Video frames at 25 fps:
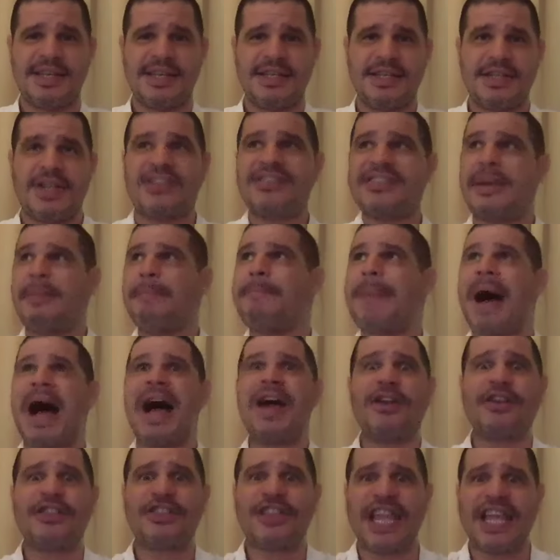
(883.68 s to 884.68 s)
Doesn't
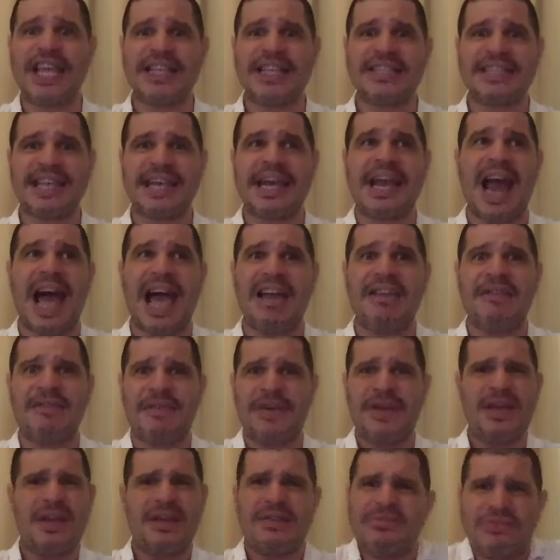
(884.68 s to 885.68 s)
matter things in life.
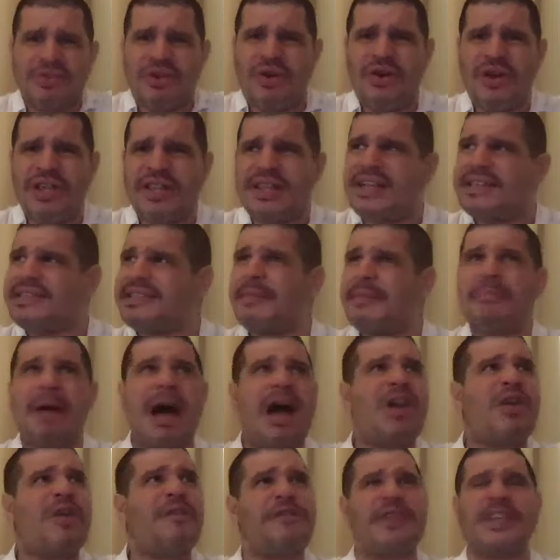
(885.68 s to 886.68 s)
No, it doesn't
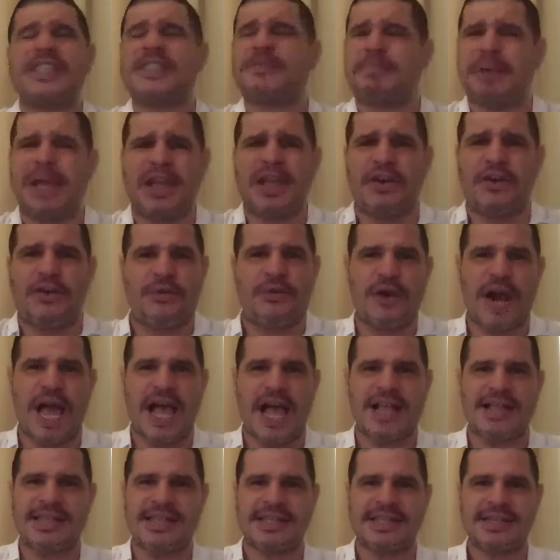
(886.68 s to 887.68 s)
matter if it's bigger or
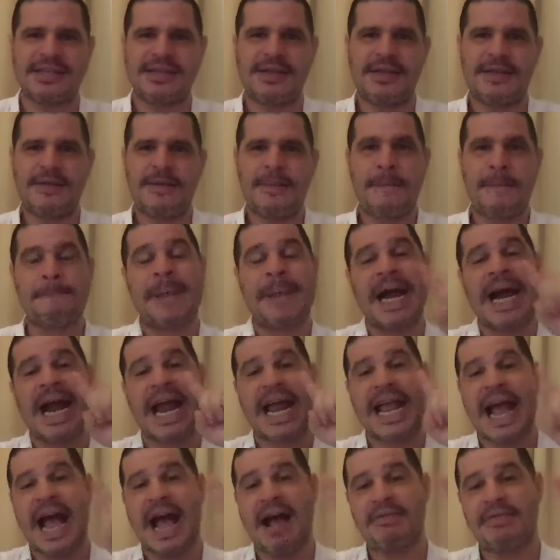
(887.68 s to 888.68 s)
not. But
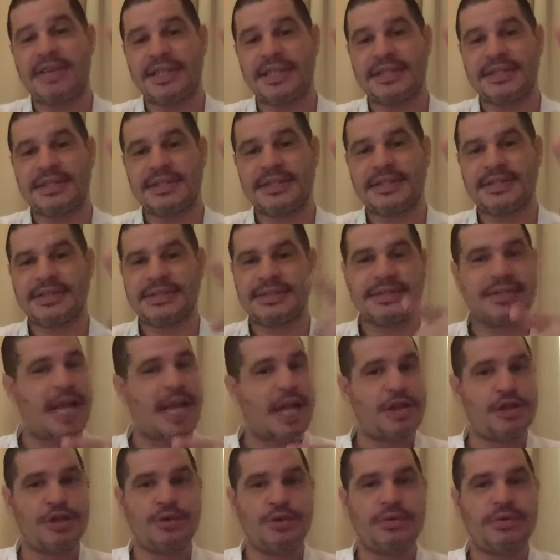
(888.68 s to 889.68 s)
I have it.
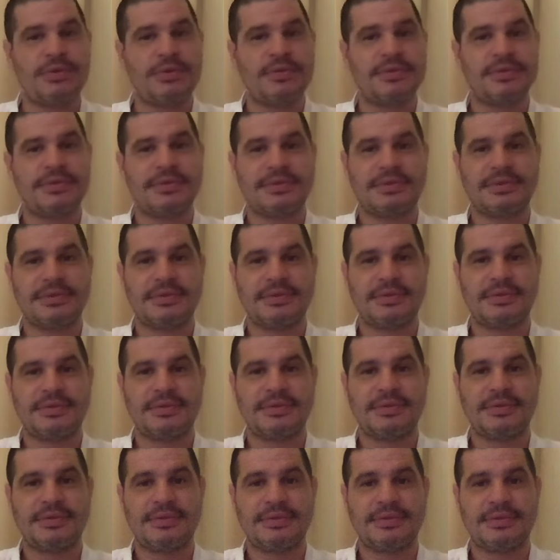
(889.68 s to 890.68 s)
Not you.
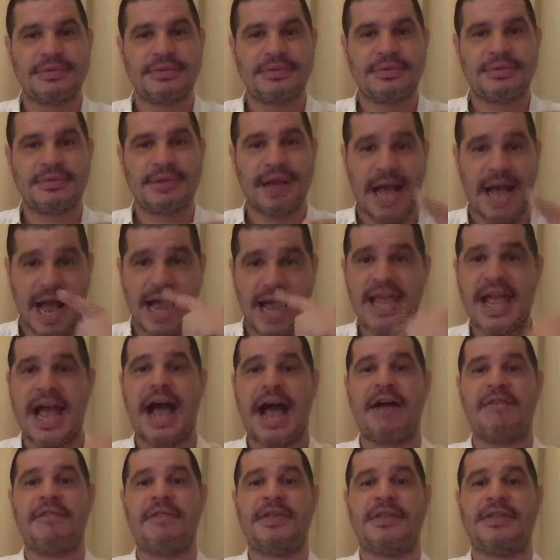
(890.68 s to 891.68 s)
I
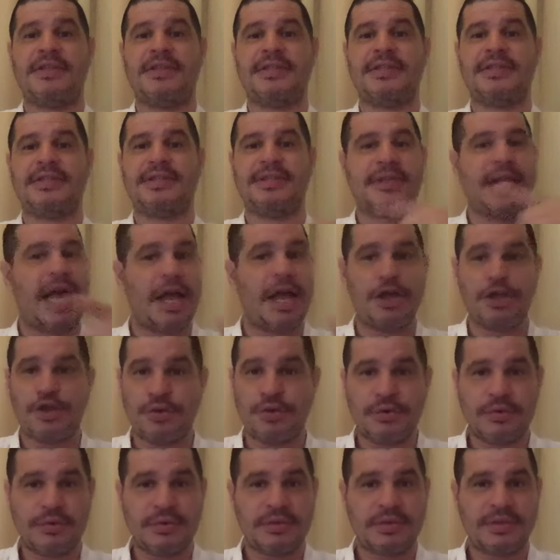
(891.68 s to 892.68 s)
have it. Not
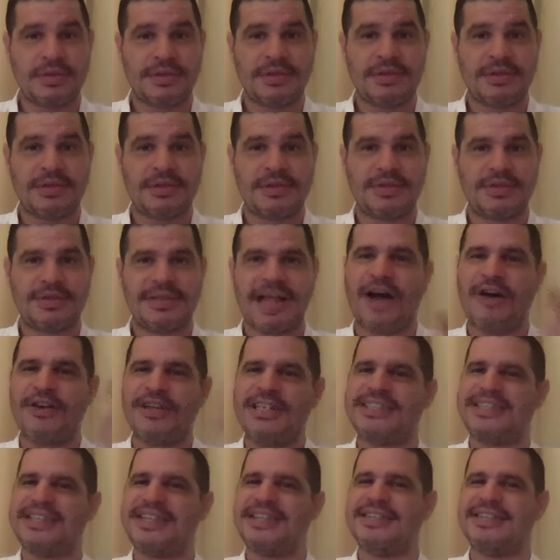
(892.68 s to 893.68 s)
you. Now,
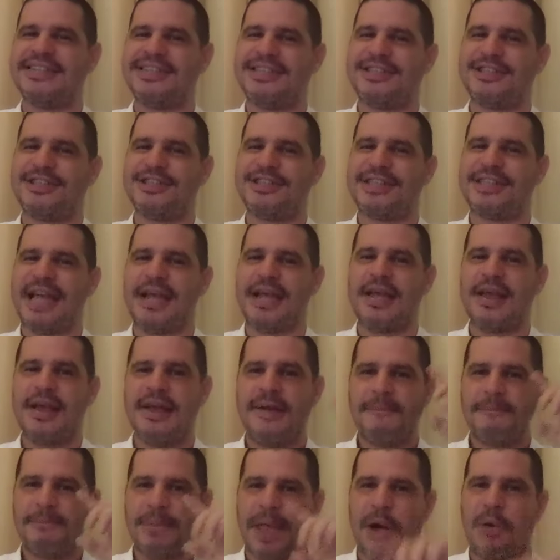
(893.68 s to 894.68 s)
it's easy to say
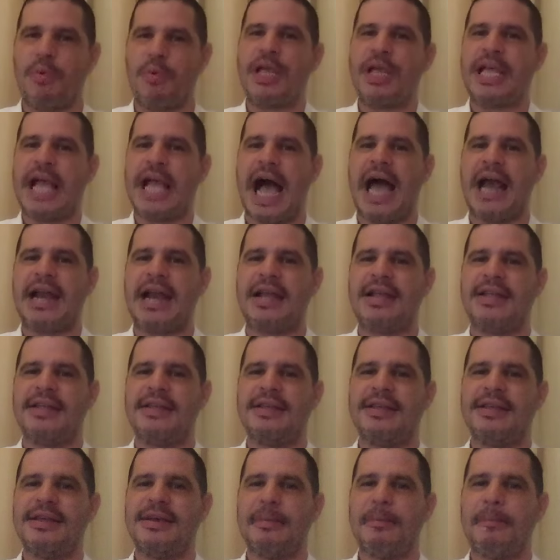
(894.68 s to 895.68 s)
that we got it,
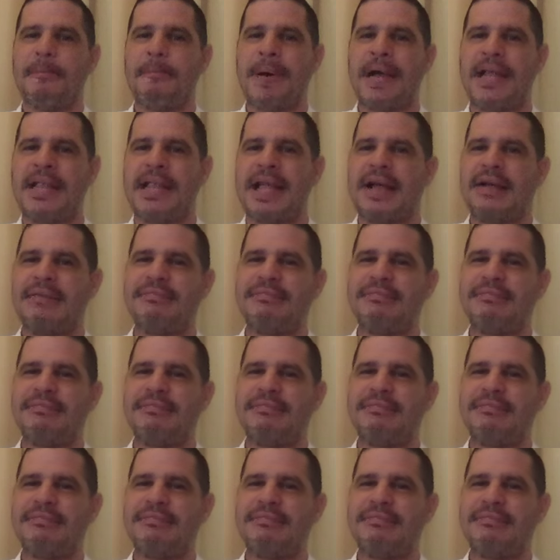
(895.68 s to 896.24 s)
but